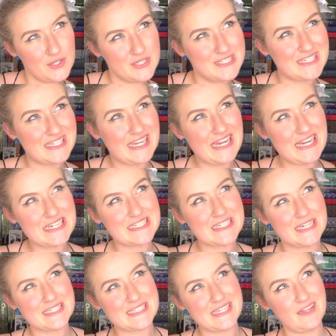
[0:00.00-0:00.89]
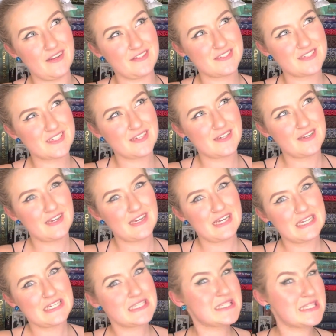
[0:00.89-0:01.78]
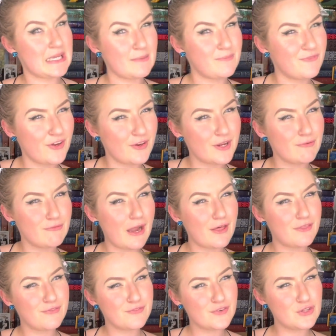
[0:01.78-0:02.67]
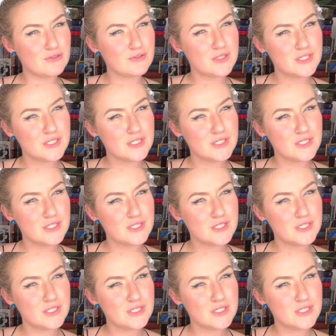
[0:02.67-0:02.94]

he doesn't seem very wrathful.